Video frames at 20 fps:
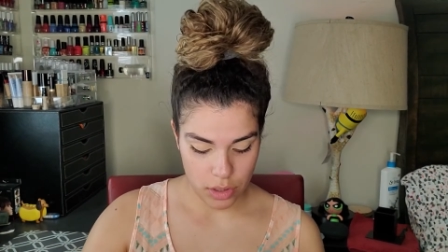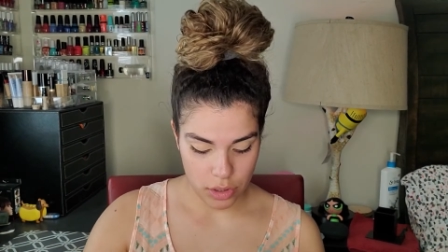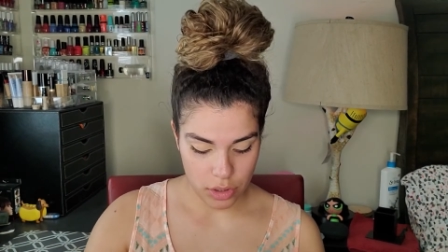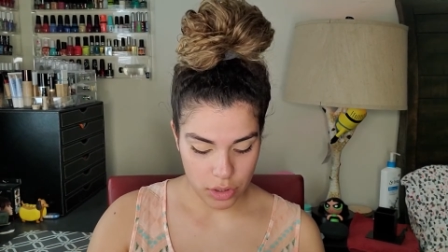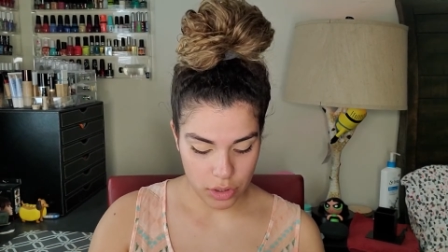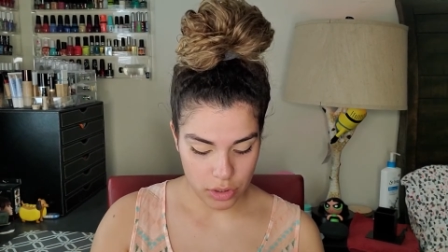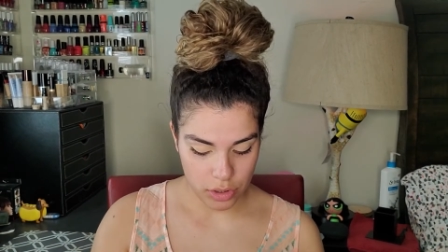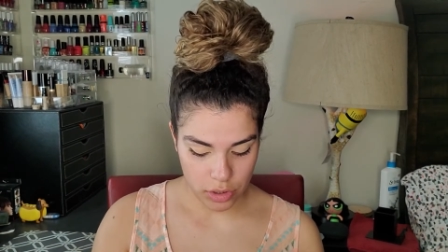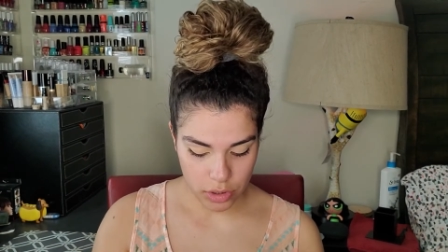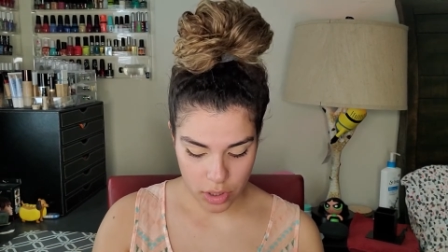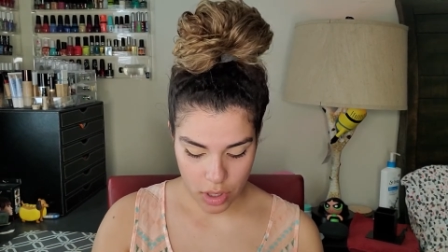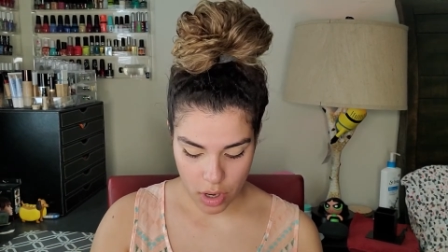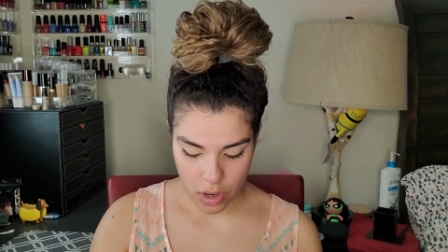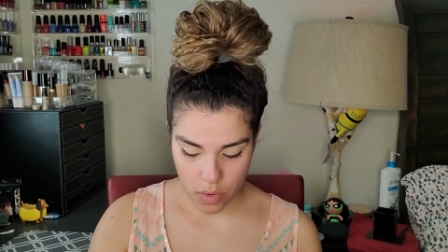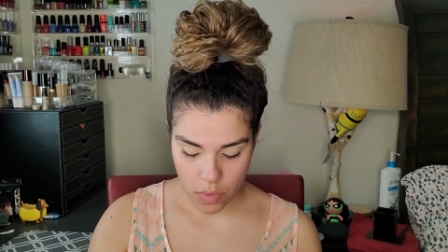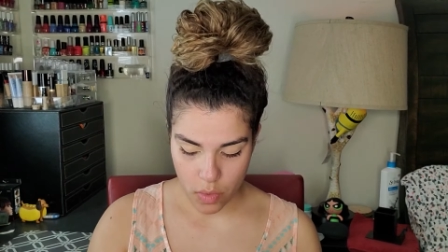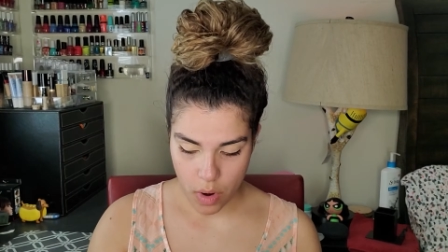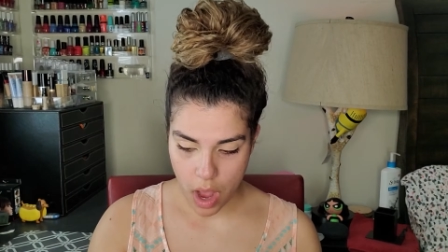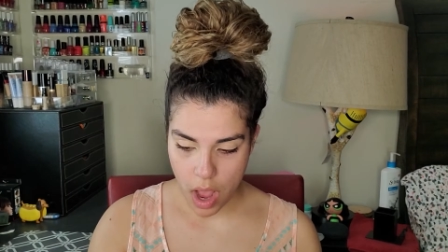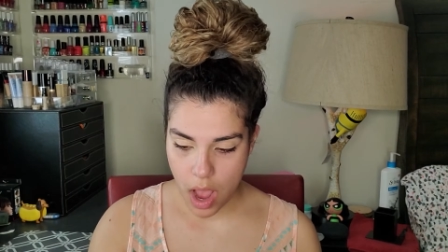
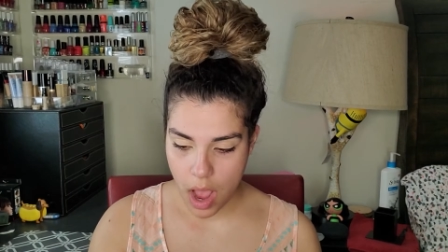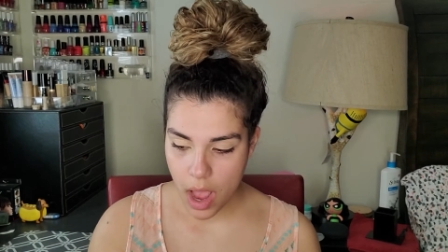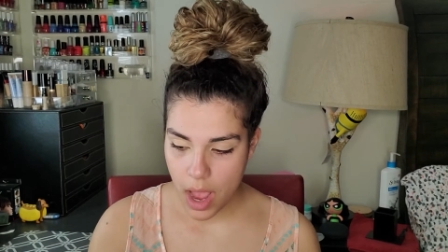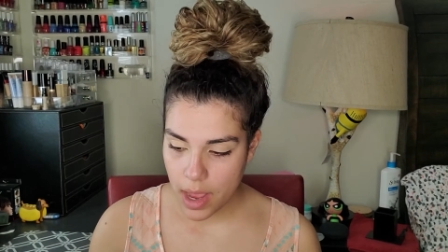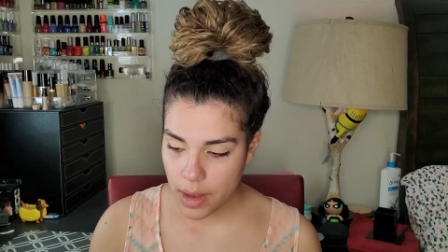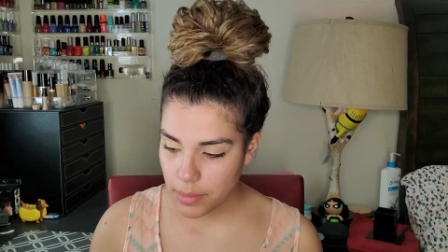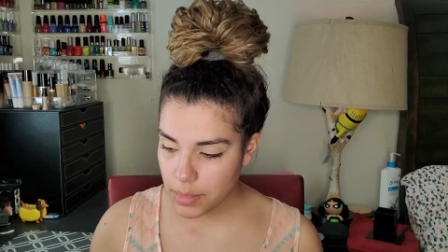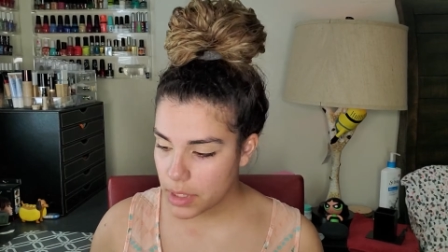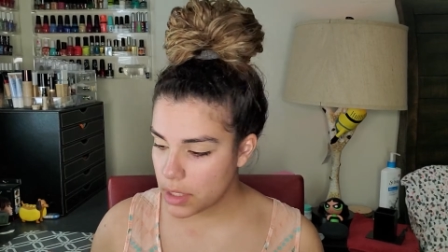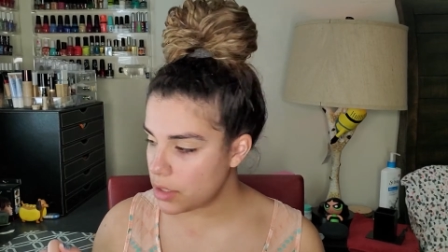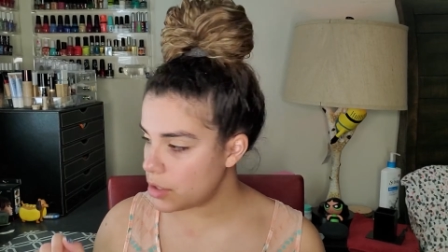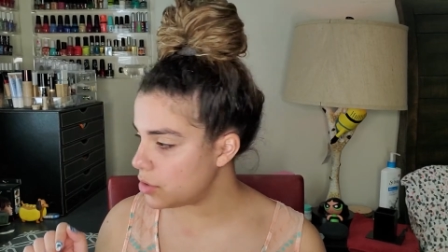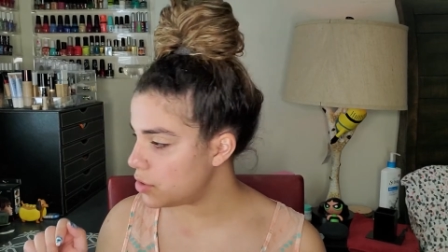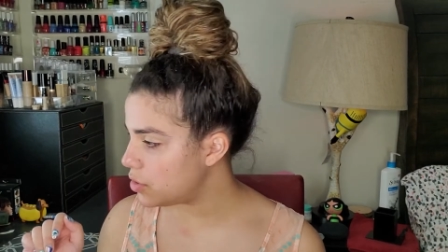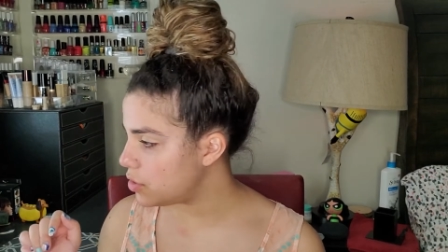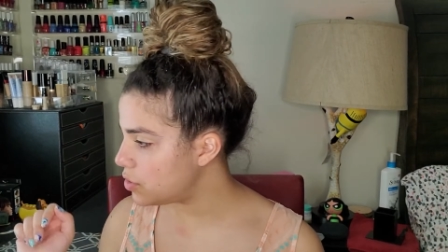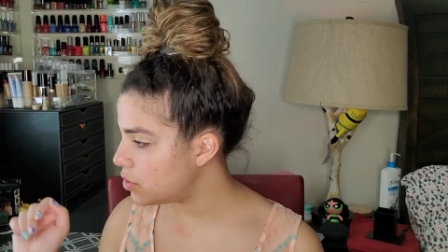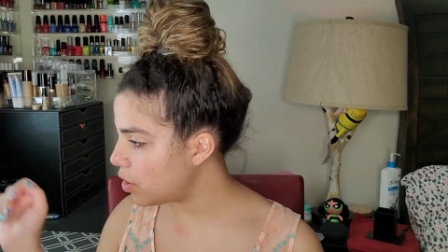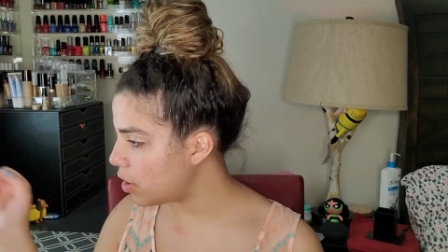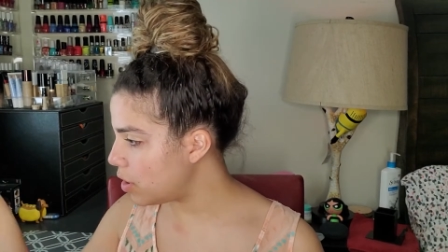So I'm going to
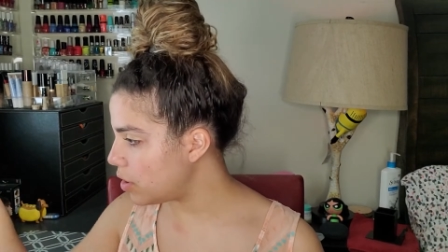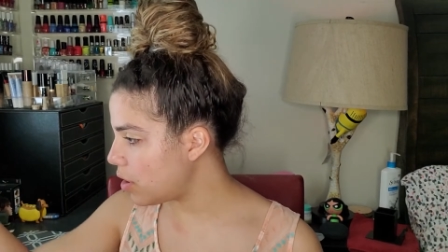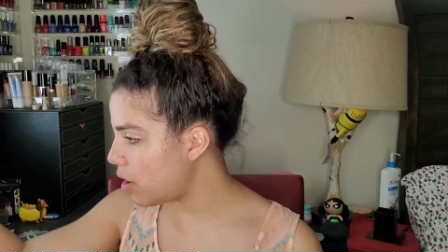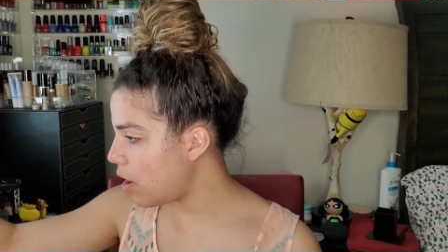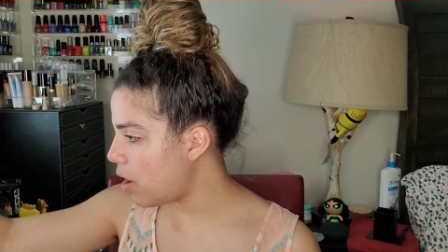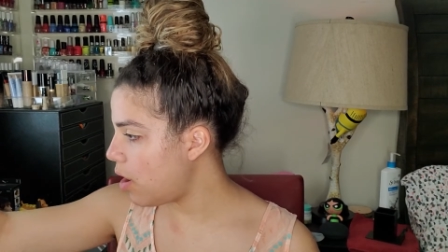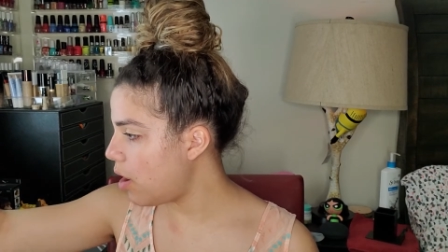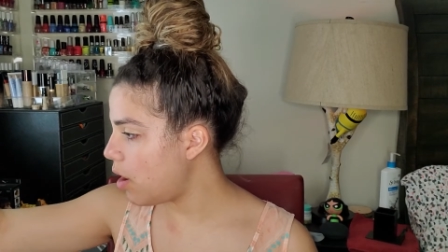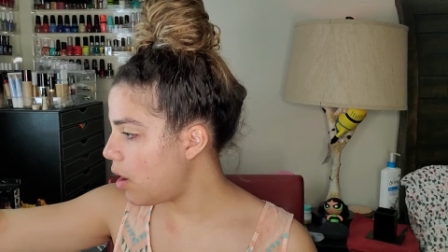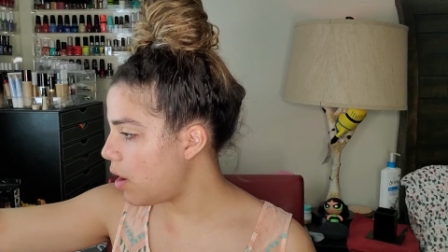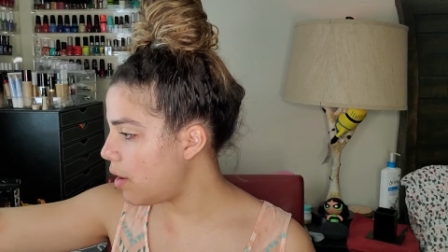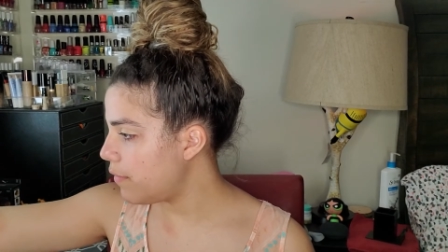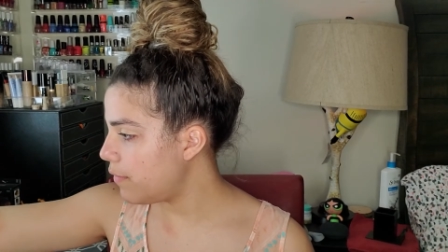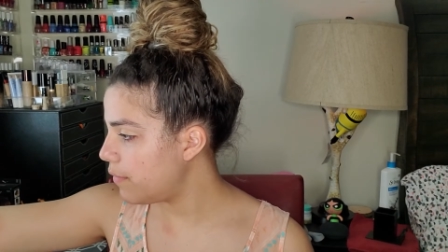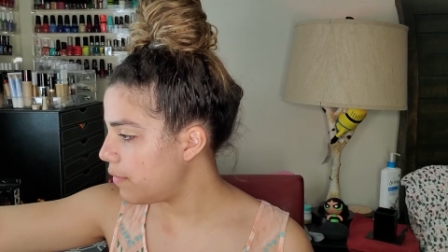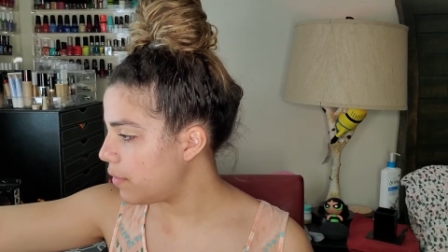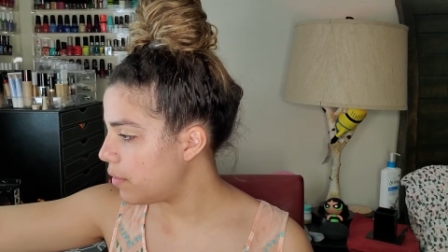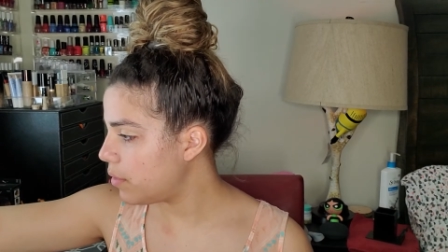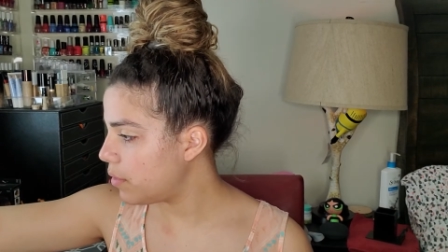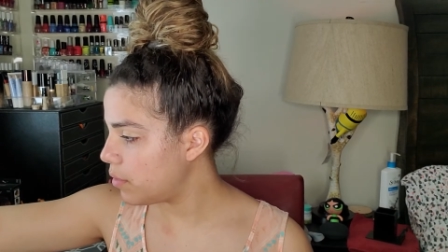start
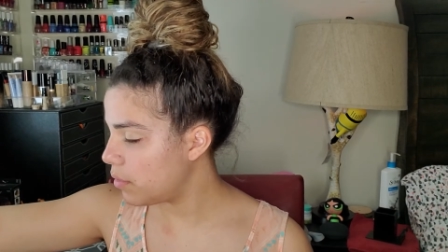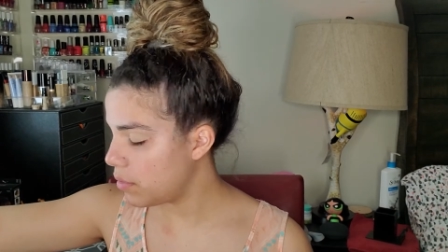off